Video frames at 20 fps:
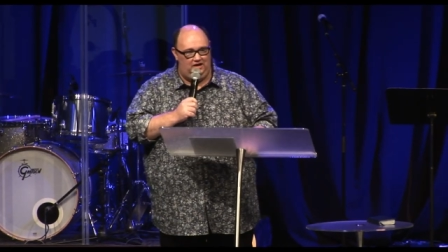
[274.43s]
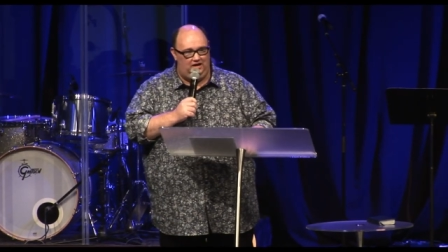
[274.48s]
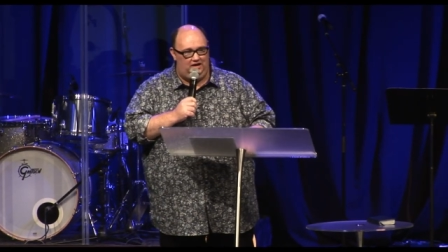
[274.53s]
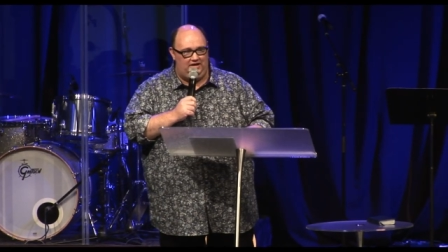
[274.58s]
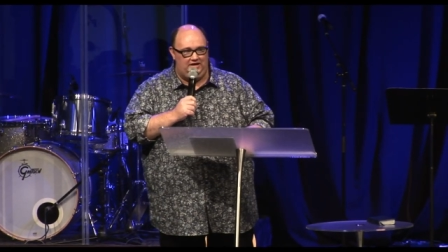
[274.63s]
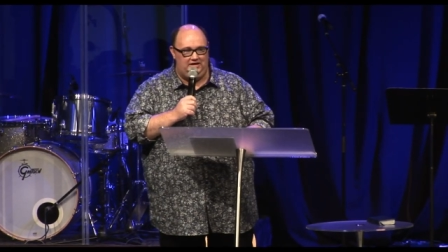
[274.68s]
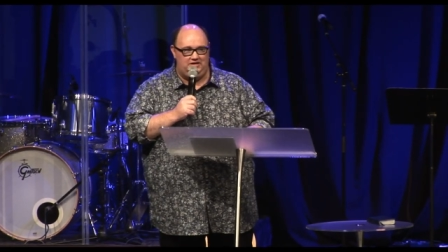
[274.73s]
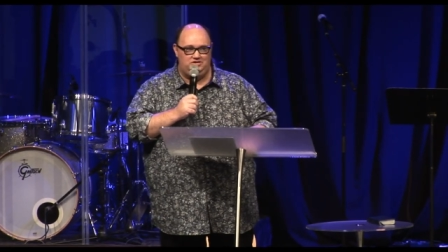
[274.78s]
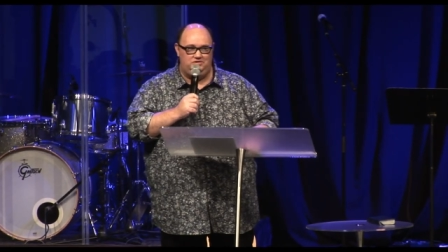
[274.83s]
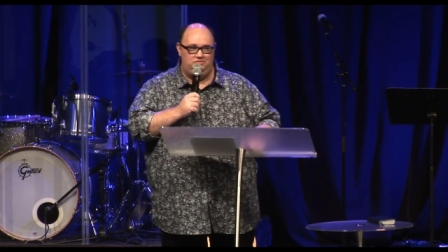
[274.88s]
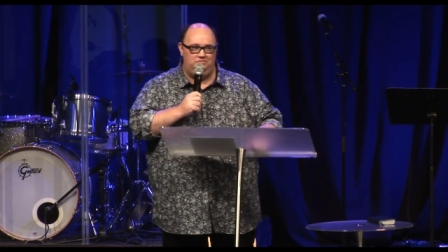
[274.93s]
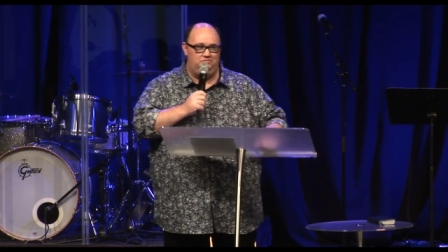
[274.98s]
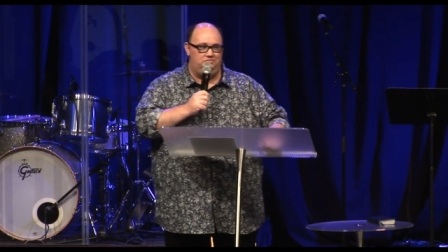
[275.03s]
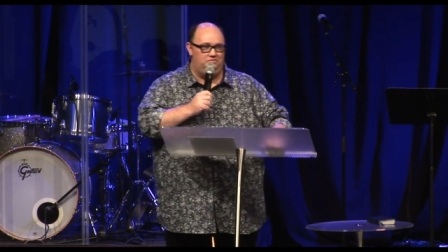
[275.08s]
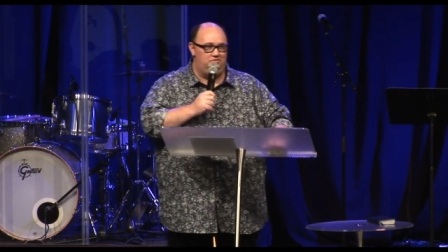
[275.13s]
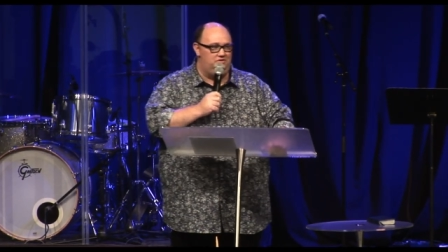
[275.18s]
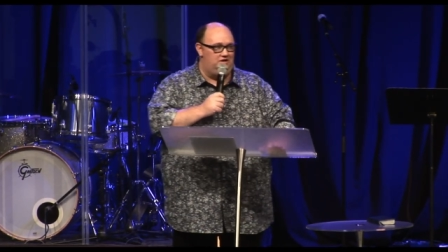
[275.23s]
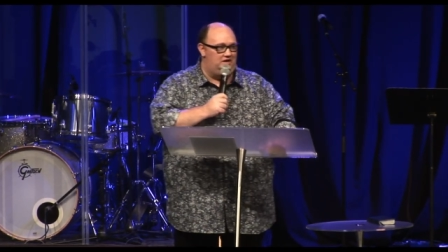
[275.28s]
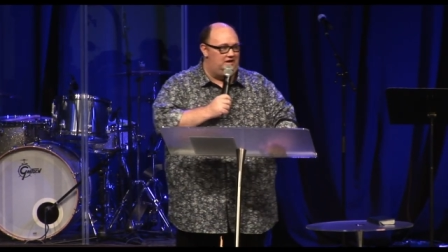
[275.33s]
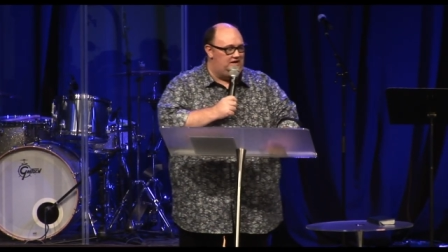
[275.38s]
I think it's a
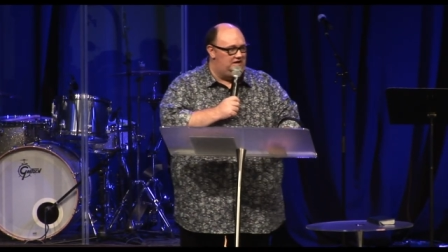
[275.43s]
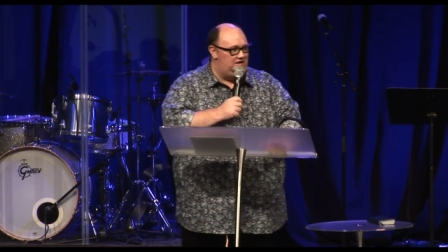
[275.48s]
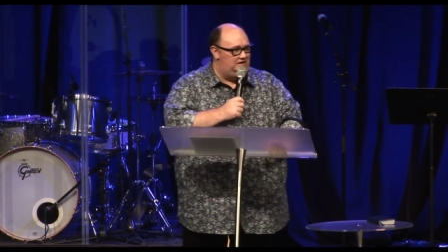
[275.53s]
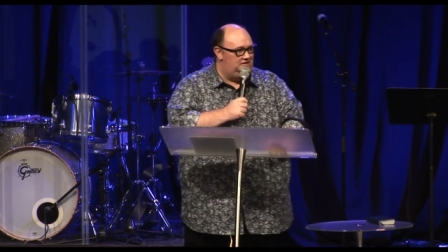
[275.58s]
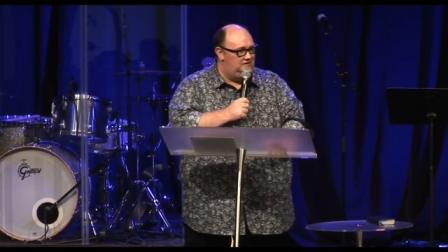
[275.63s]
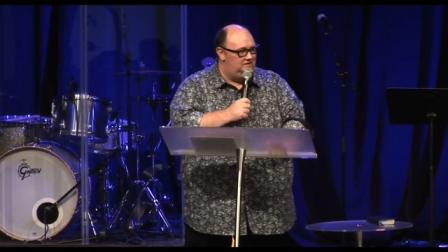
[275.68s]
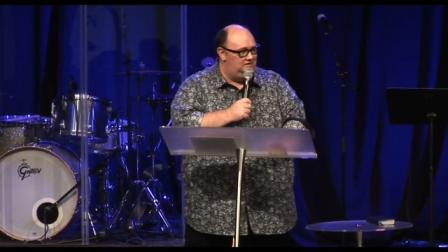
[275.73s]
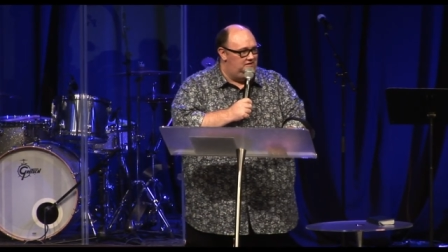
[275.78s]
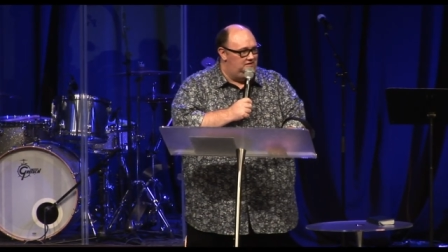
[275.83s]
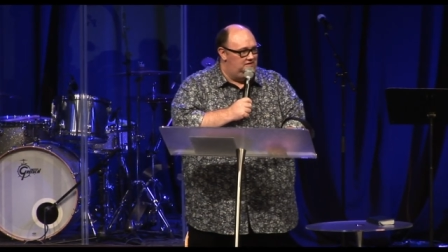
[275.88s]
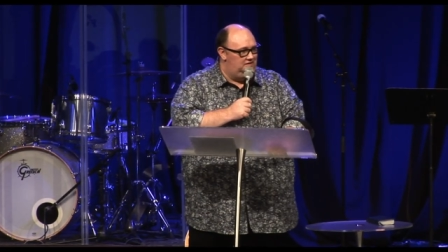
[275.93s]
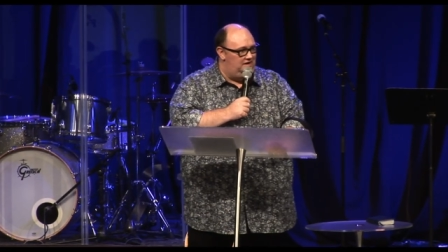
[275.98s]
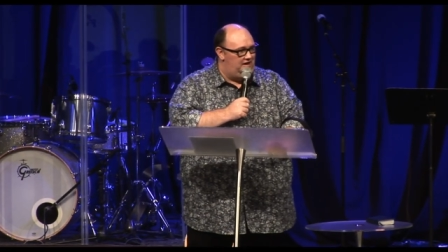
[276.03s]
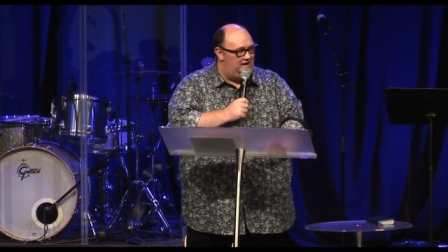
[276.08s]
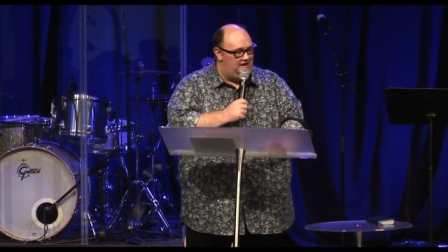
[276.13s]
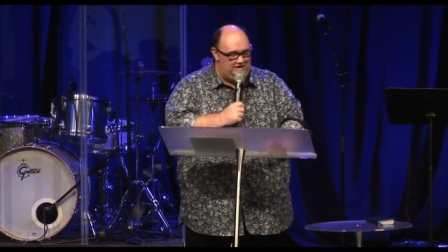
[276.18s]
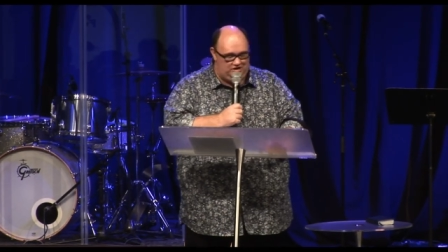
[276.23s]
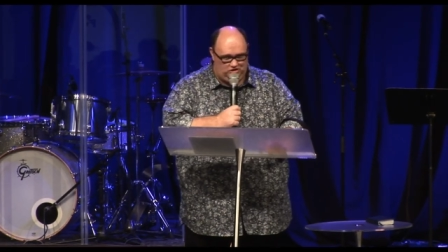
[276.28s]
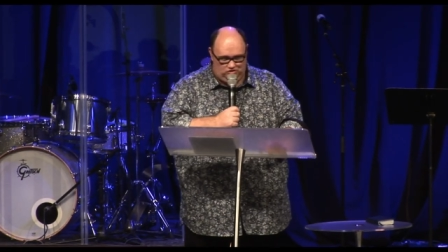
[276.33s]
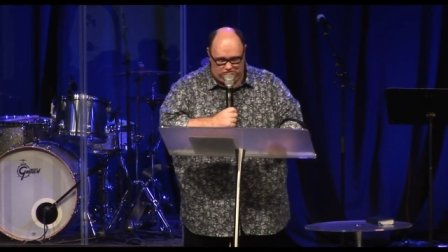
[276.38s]
really
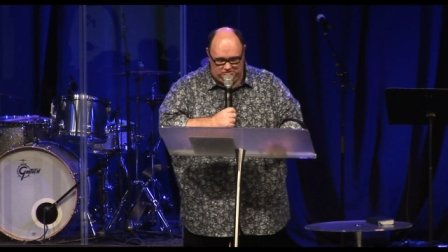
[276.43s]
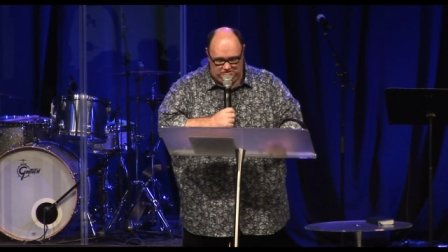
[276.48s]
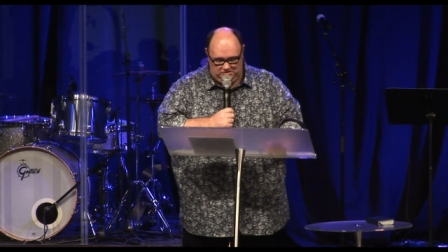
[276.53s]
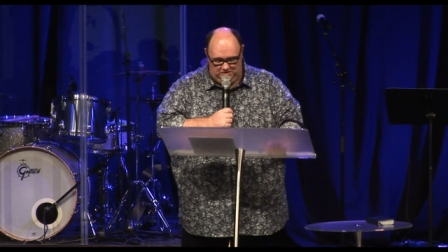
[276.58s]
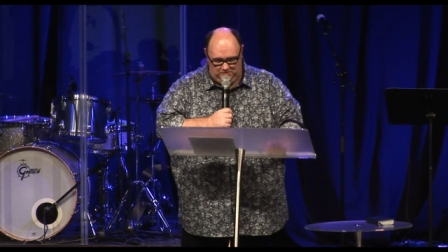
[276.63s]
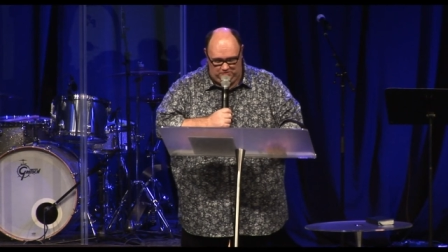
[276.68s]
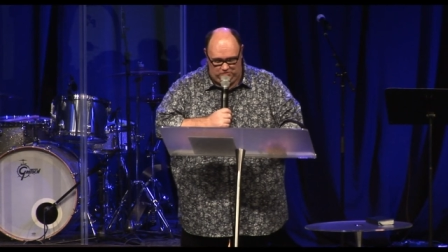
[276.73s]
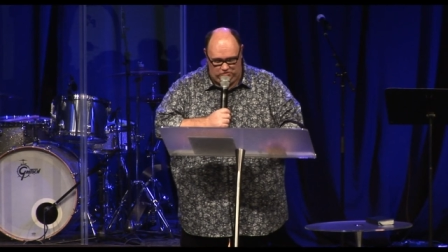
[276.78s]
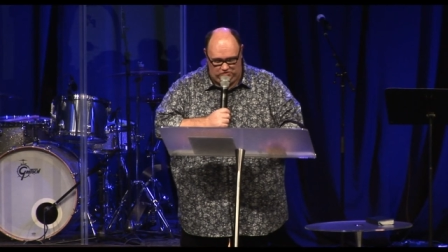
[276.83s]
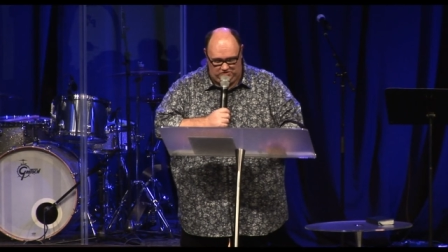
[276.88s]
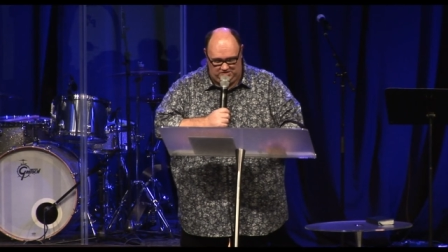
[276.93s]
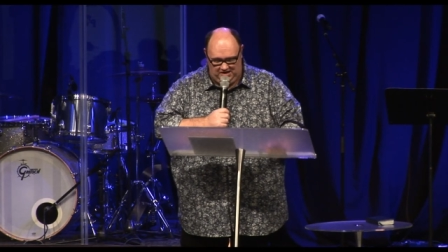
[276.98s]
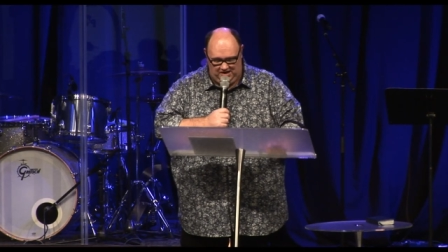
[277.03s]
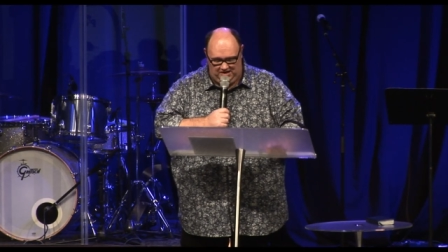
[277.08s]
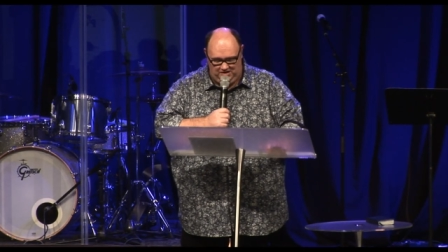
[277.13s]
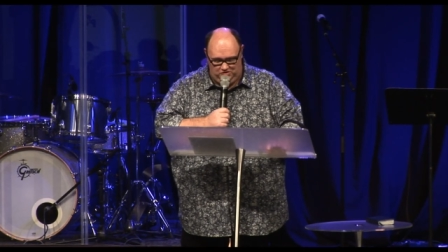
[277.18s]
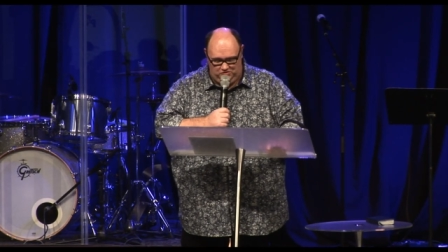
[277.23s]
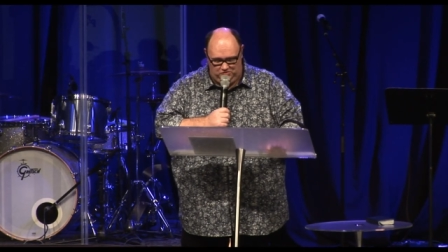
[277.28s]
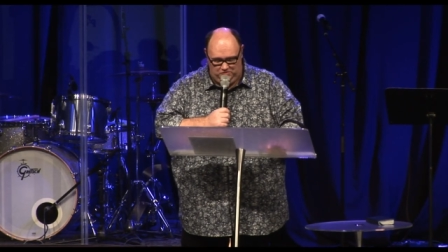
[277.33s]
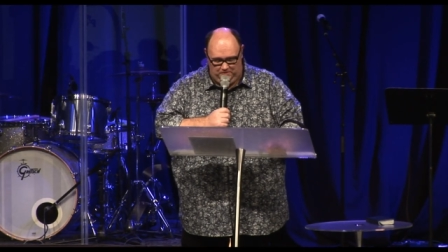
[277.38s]
uh, interesting book,
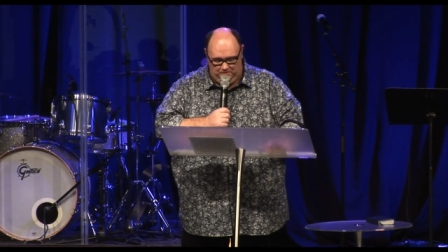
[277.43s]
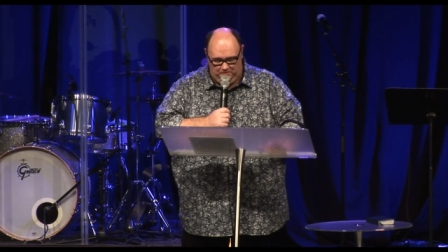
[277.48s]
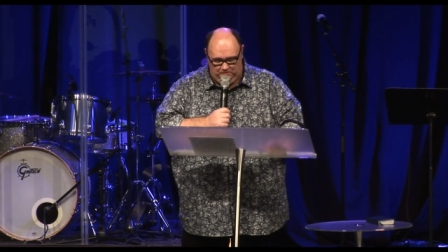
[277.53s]
Daniel.